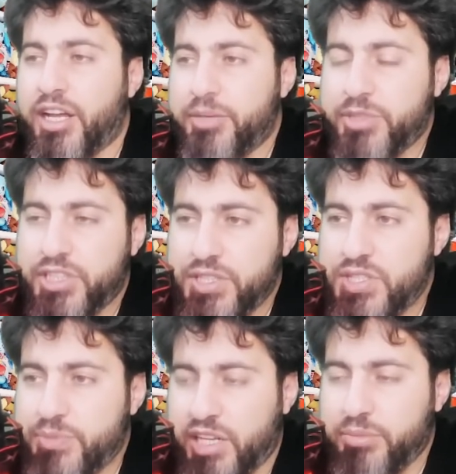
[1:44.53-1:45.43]

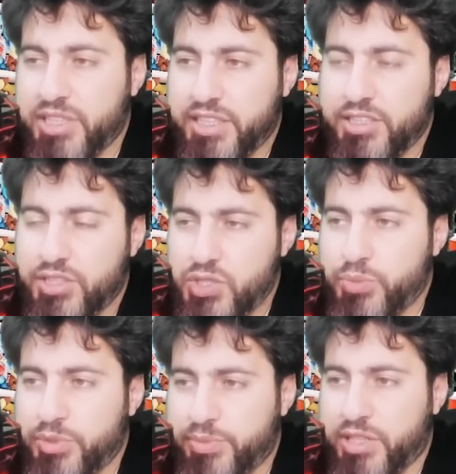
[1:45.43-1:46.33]
because Malamar can just
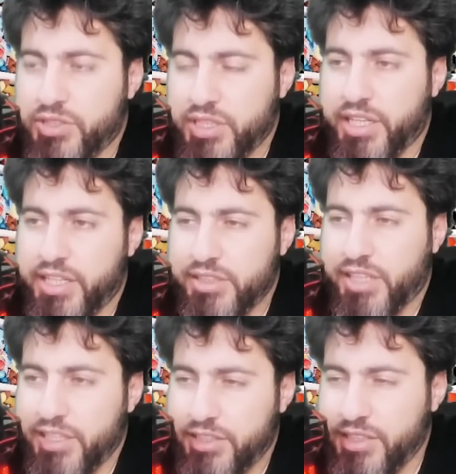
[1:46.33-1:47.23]
superpower,
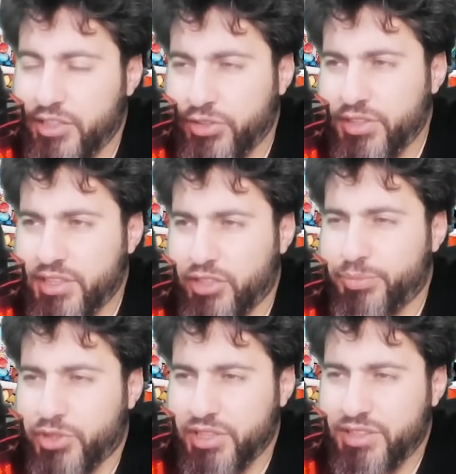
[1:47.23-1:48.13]
and I don't think the
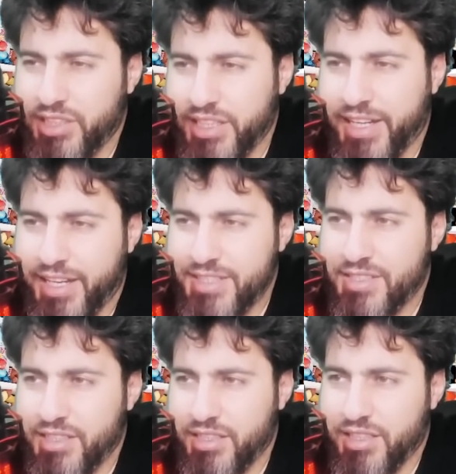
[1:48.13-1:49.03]
opponent here
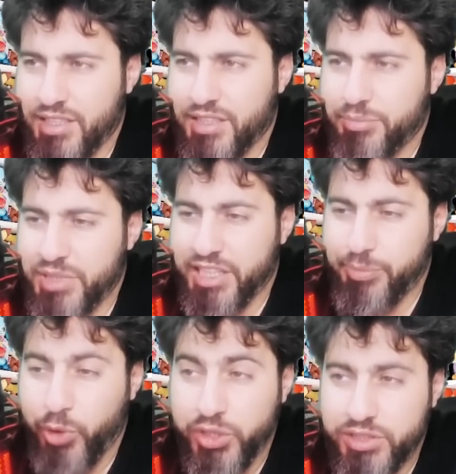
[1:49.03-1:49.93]
has the
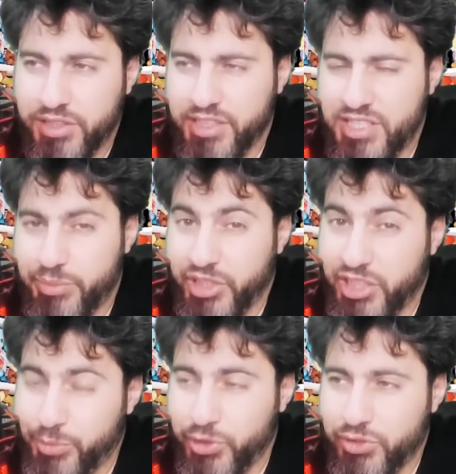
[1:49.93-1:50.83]
breakpoint. There is a
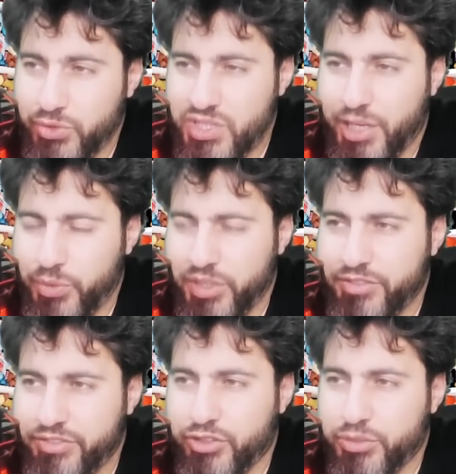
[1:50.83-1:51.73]
breakpoint on
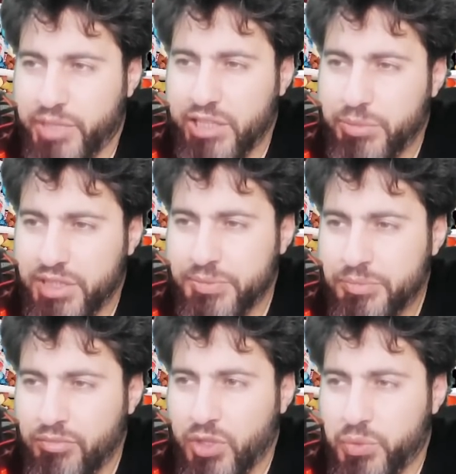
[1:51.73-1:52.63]
Psywave for Malamar,
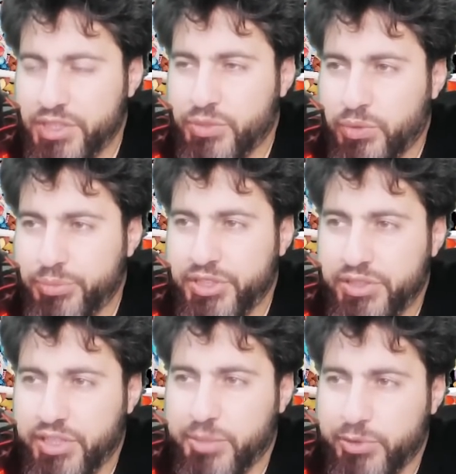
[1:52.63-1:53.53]
where it will
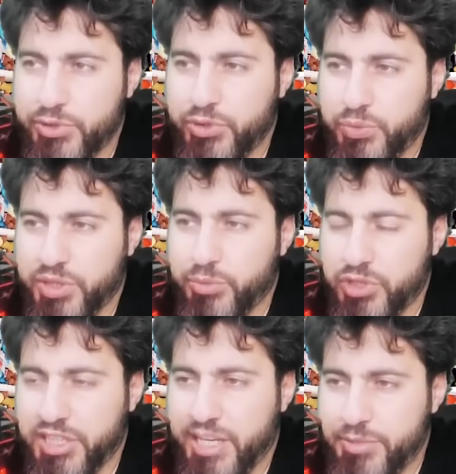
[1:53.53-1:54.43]
be able to do 1
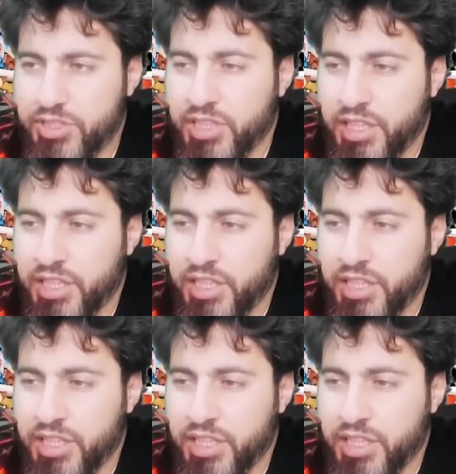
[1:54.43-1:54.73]
more damage.